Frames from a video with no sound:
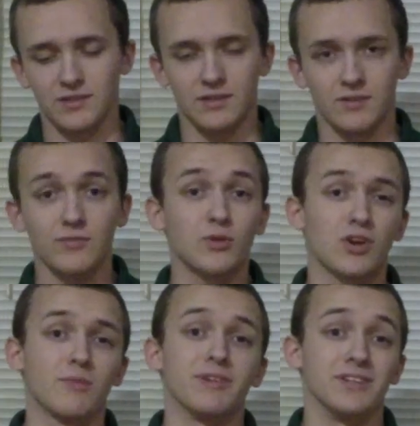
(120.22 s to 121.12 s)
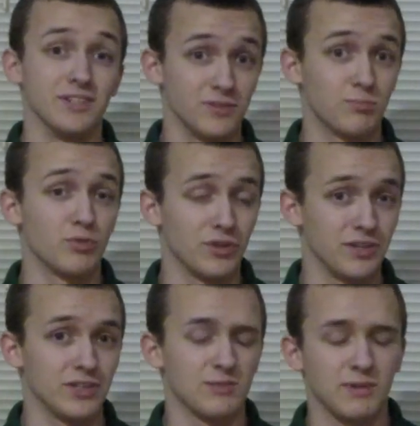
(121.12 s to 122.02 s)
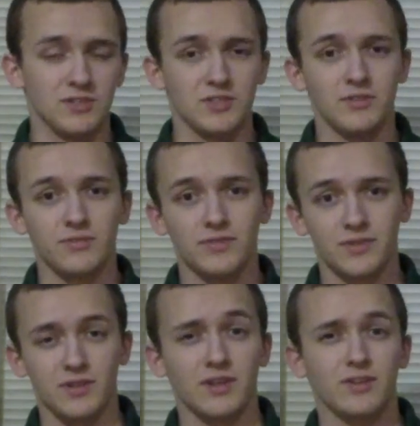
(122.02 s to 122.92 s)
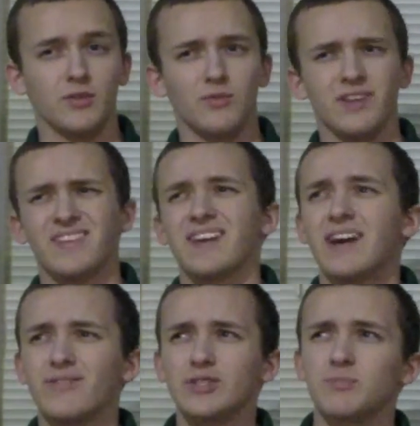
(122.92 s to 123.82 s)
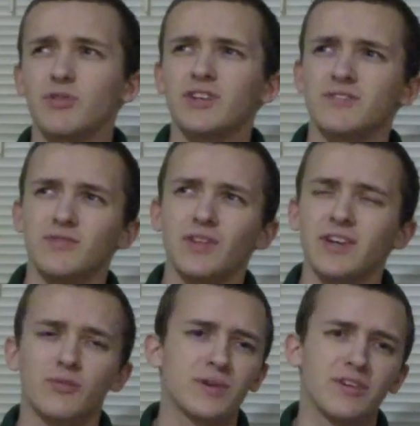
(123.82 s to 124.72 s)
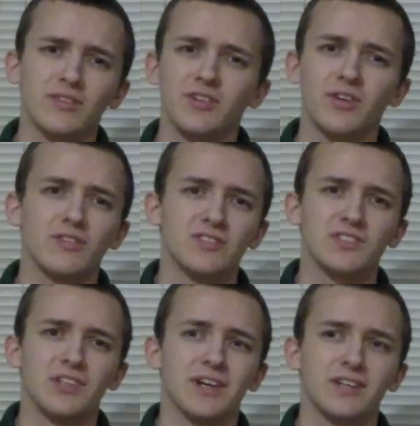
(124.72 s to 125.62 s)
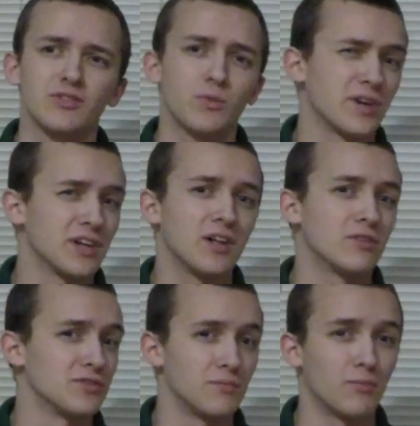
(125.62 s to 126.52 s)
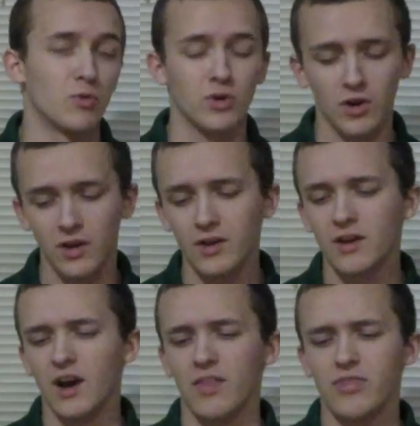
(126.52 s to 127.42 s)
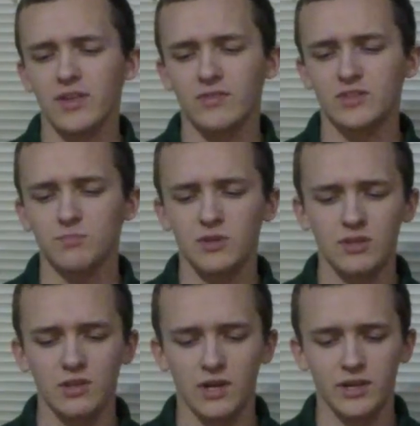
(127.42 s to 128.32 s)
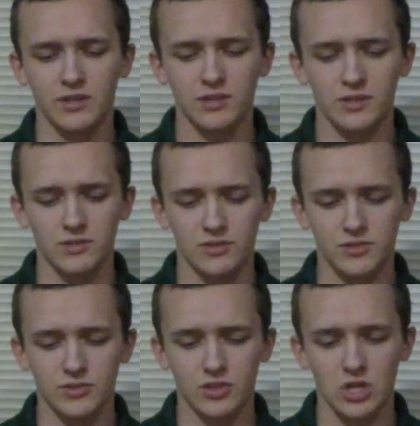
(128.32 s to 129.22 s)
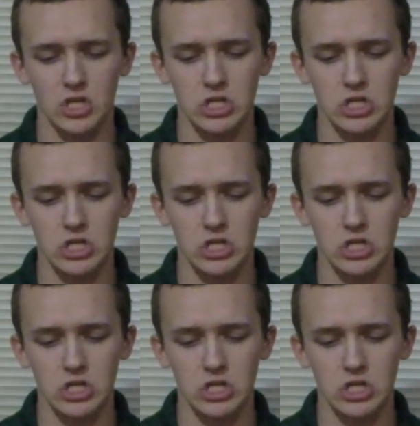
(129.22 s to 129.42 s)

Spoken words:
fluorocarbon is pretty expensive. I know that the average price for like 300 yards is like $20 or more. I think this P-Line is,